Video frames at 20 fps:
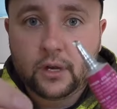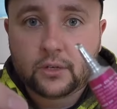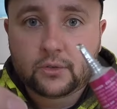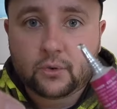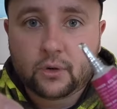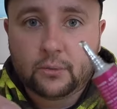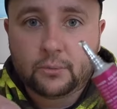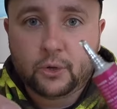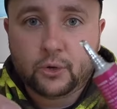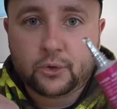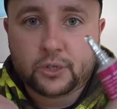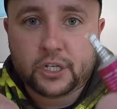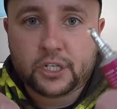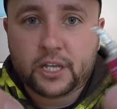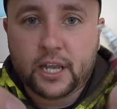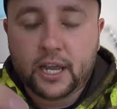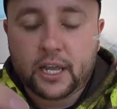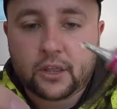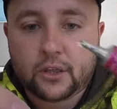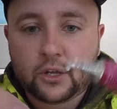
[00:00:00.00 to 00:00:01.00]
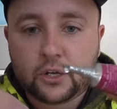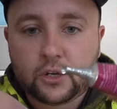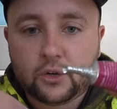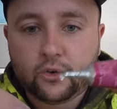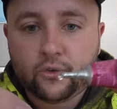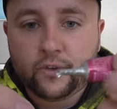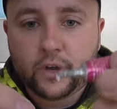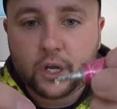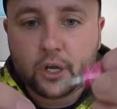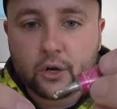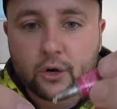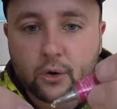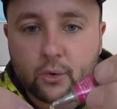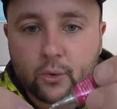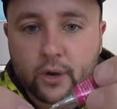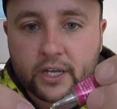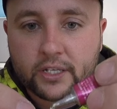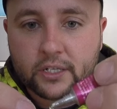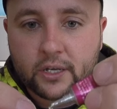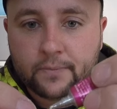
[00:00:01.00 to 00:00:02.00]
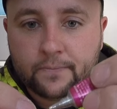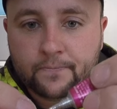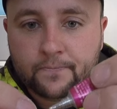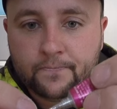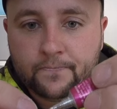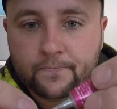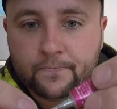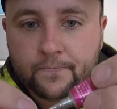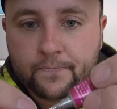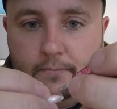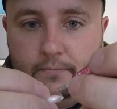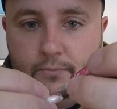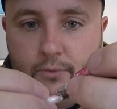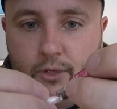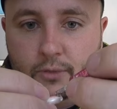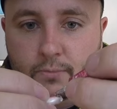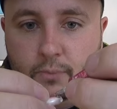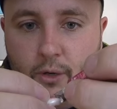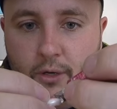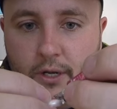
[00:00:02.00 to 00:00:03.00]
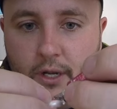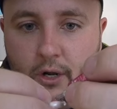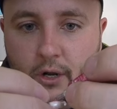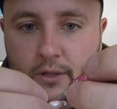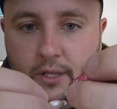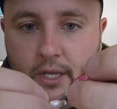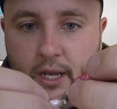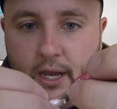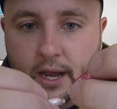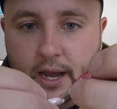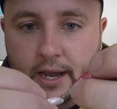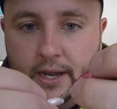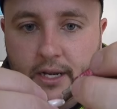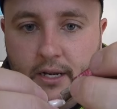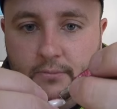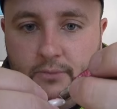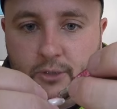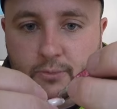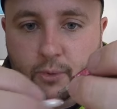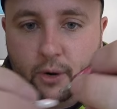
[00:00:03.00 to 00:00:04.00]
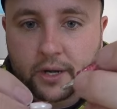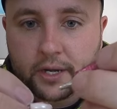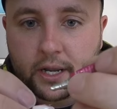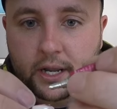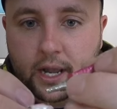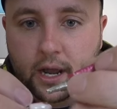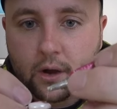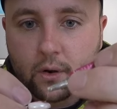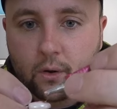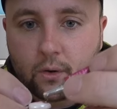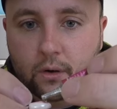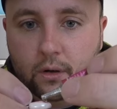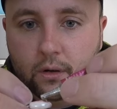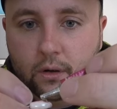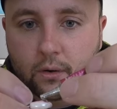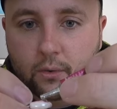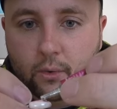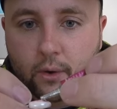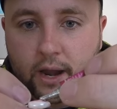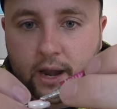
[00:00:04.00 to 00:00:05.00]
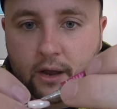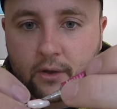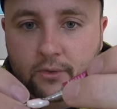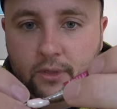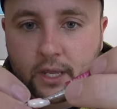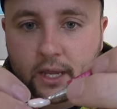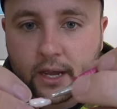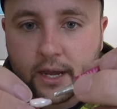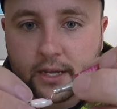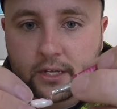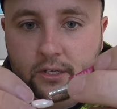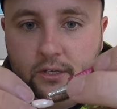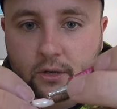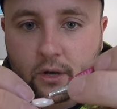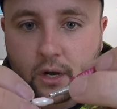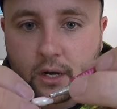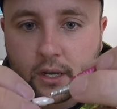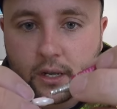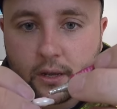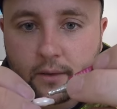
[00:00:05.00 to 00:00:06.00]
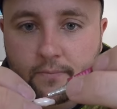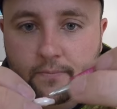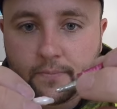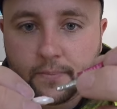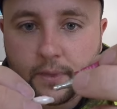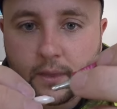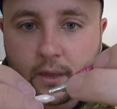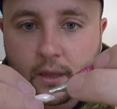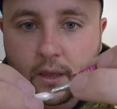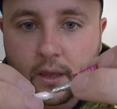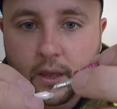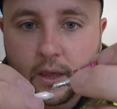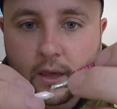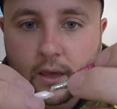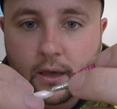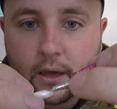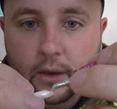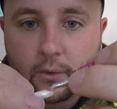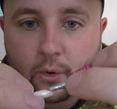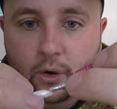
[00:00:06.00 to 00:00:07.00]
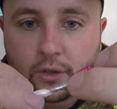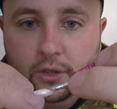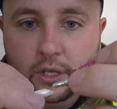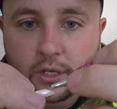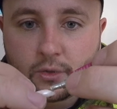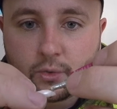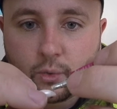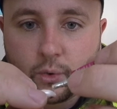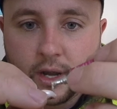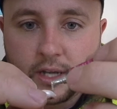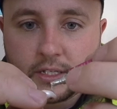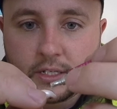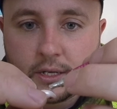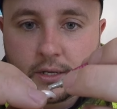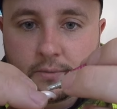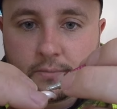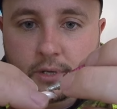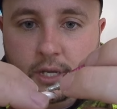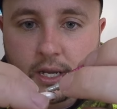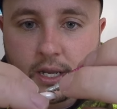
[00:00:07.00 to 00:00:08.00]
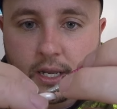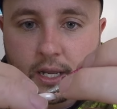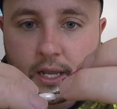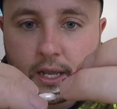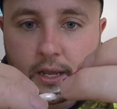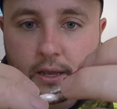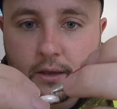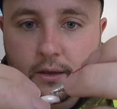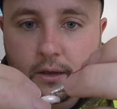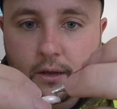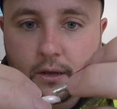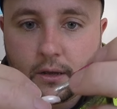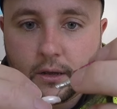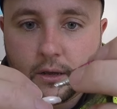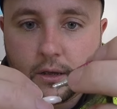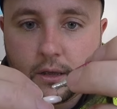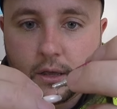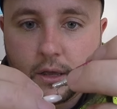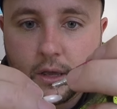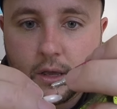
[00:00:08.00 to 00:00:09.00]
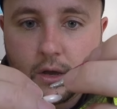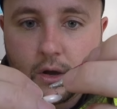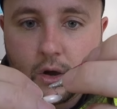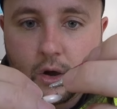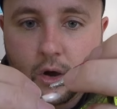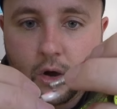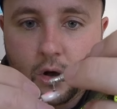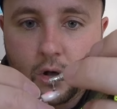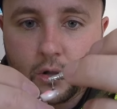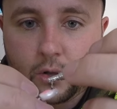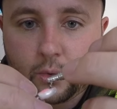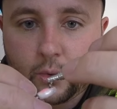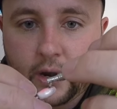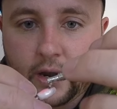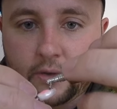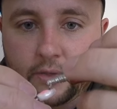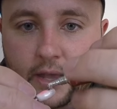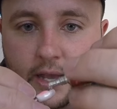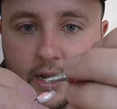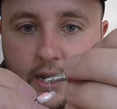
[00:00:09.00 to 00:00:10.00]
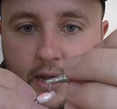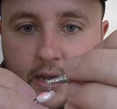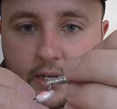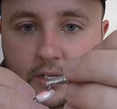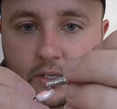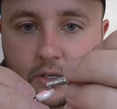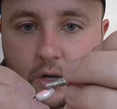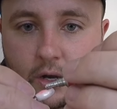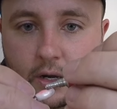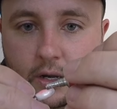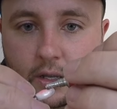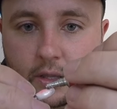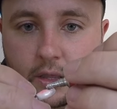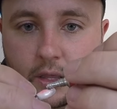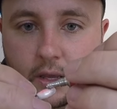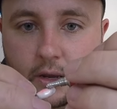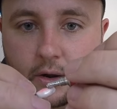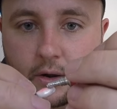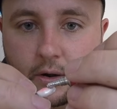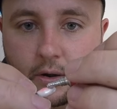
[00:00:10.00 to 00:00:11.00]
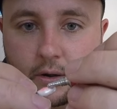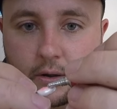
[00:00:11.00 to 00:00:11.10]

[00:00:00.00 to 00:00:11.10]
So what I'm doing is just taking this UV cure resin, just putting it on the eye, and I'm spreading it out around the eye socket. I want this resin to get all around that eye socket there.